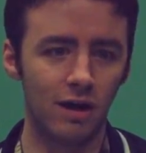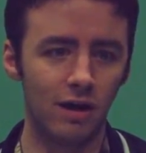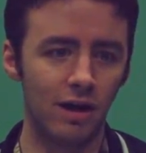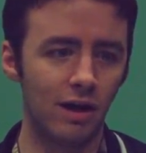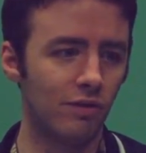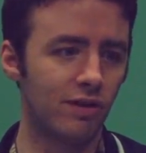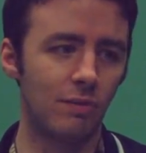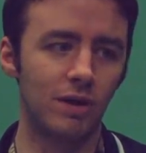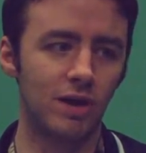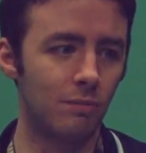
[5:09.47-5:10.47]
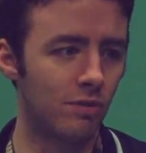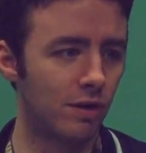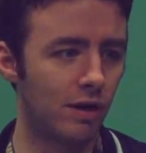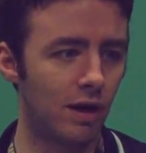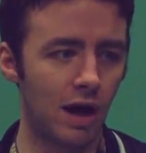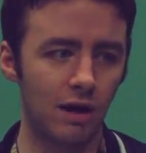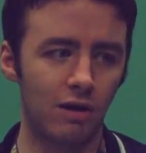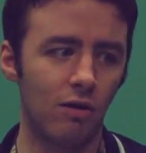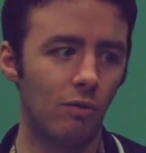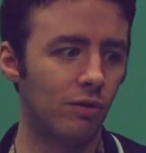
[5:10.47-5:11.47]
Uh, and every time he comes in,
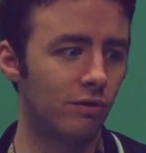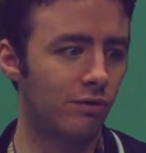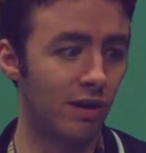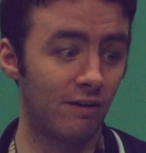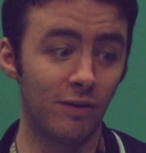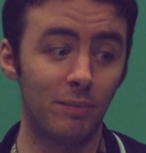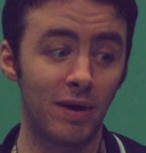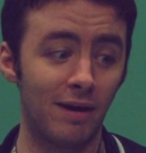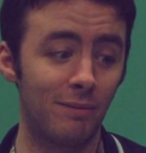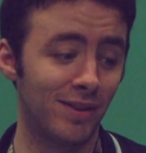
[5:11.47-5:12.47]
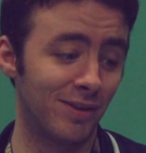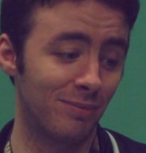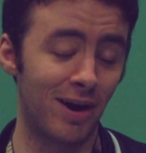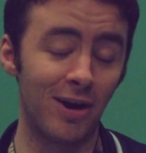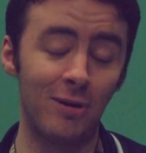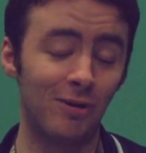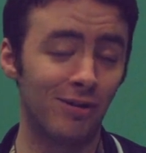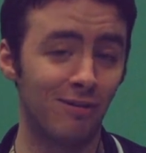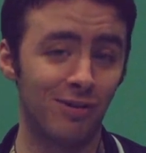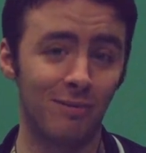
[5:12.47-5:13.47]
I always, and I feel bad about this, but I
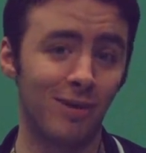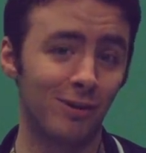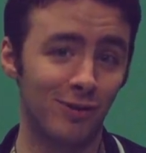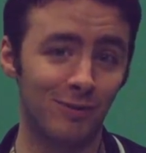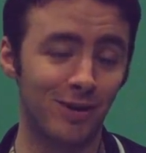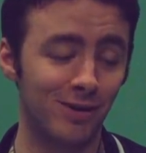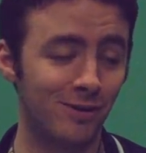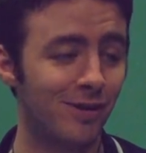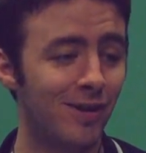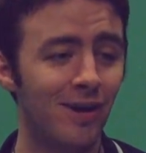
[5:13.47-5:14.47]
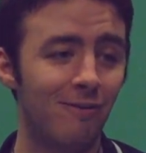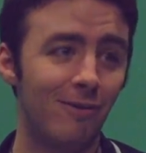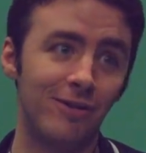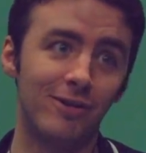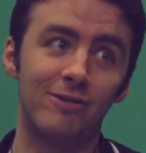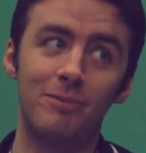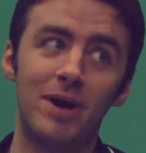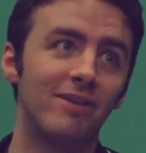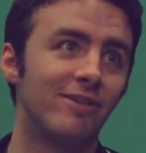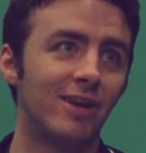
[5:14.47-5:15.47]
always have something else for him to do. Whether
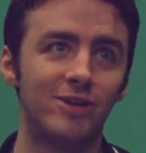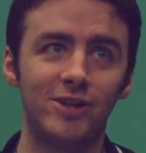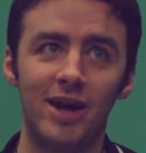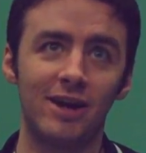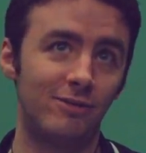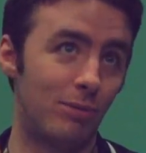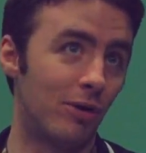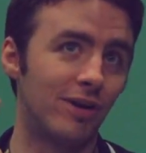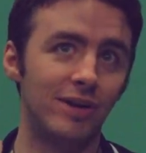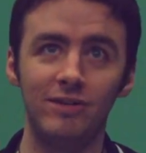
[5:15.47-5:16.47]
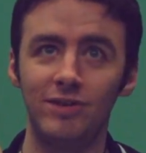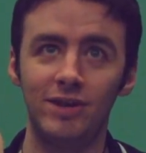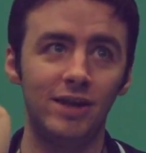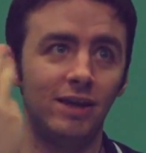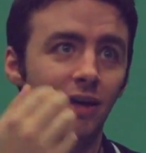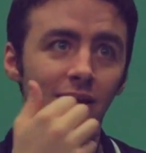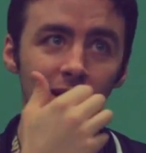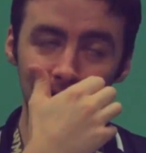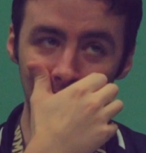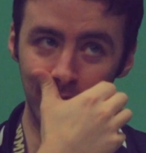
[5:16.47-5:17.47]
it's depositing a check, burning a
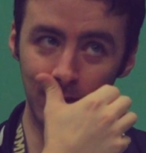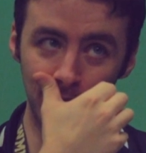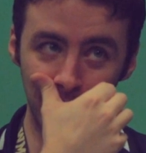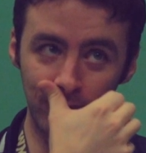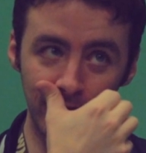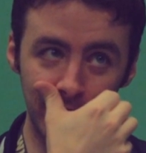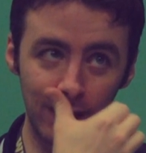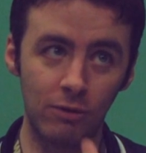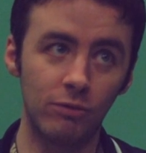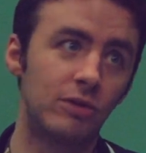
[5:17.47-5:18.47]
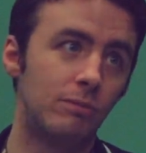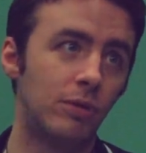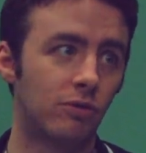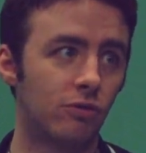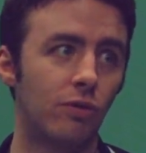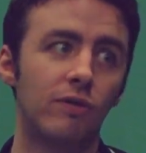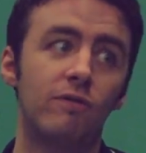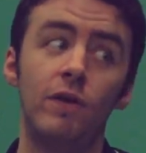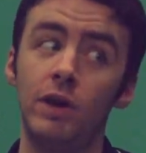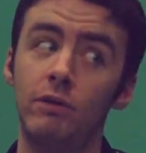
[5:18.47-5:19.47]
DVD, getting something figured out with the
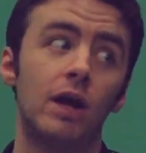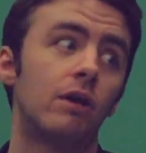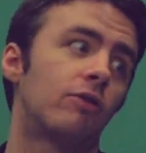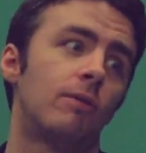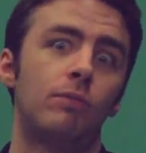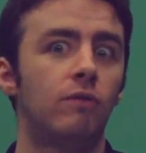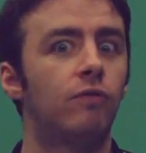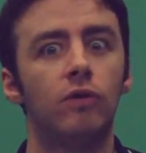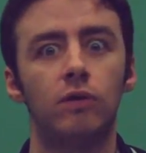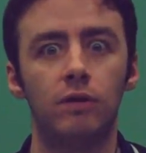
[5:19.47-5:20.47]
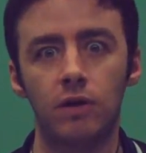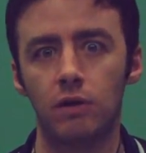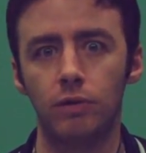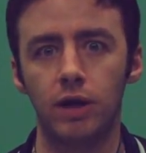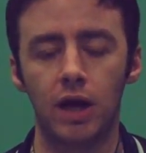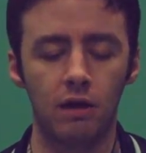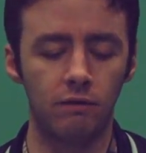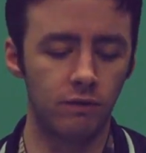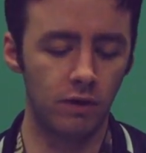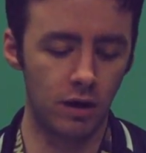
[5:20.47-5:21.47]
bookstore, figuring out something for an event we
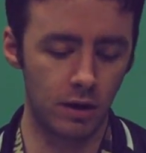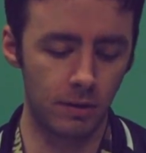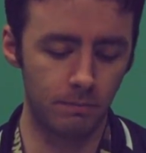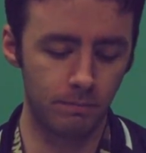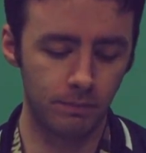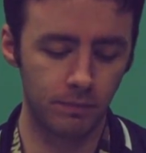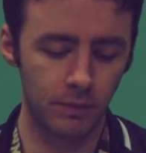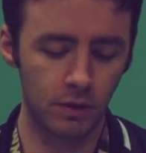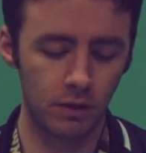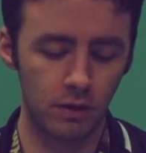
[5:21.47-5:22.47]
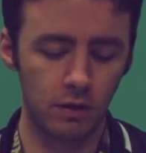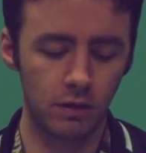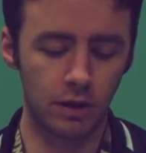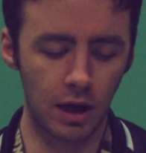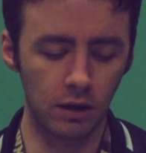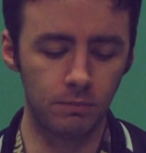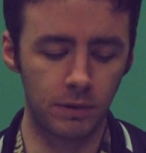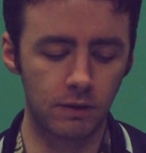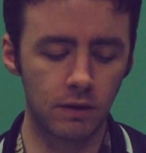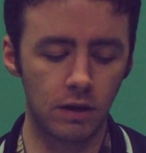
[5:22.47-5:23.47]
have. Um,
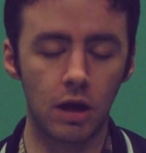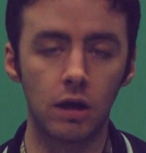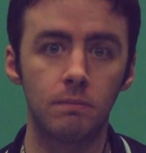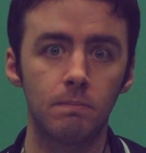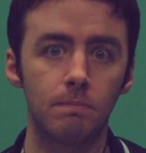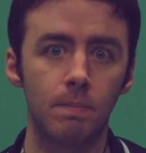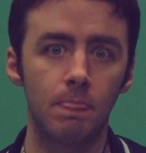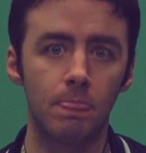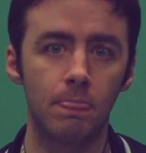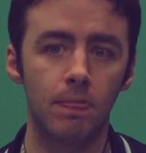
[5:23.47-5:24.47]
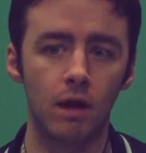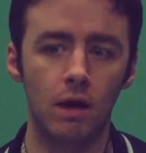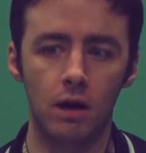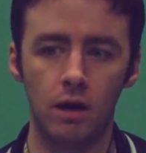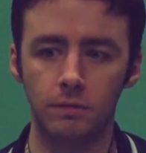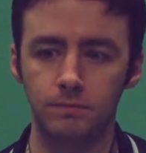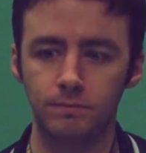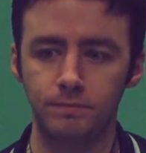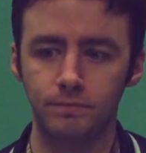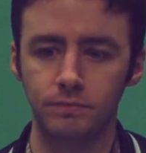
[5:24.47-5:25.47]
Caleb gets it done.
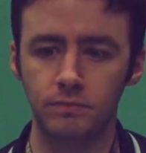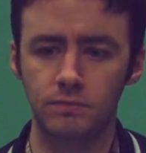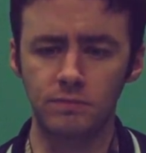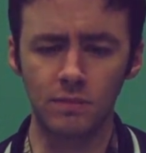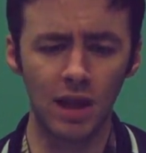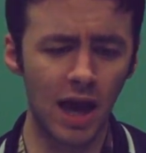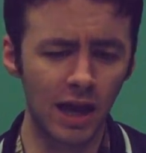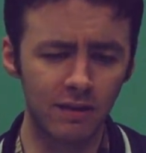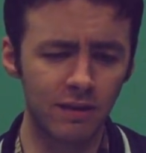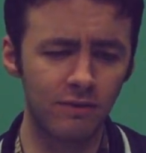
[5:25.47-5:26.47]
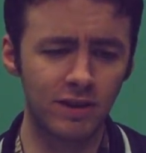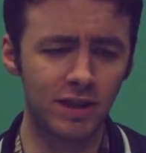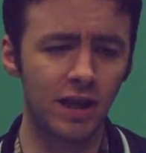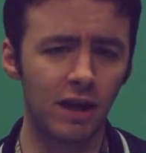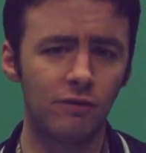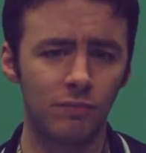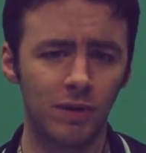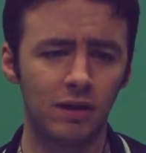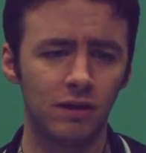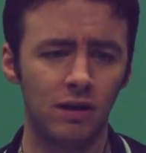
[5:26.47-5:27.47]
Uh, heck, he's even
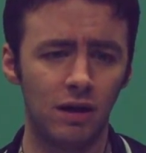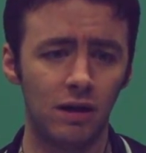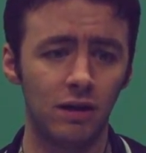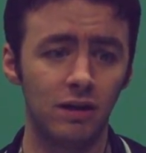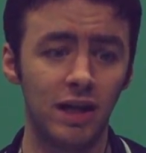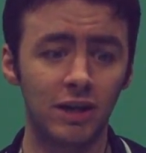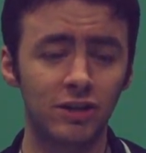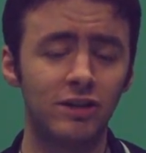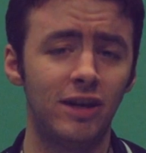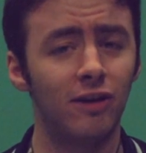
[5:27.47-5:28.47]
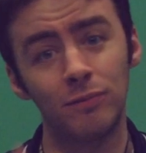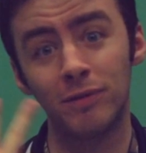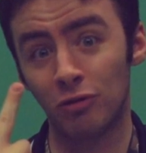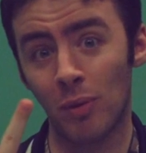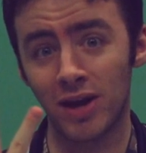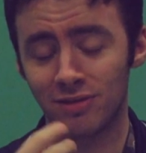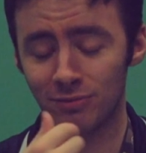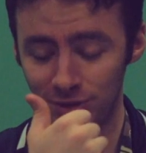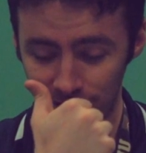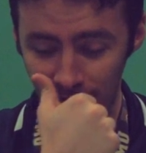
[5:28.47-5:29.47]
TA'd for me. Uh, he actually TA'd for me
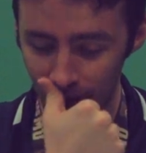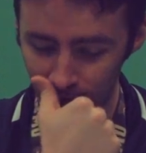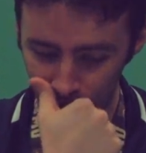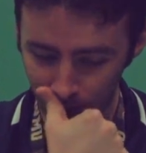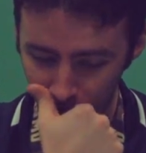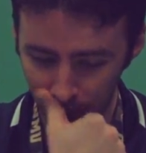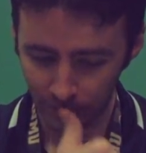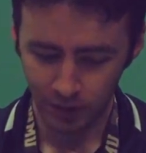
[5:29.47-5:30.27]
twice, which he can't do.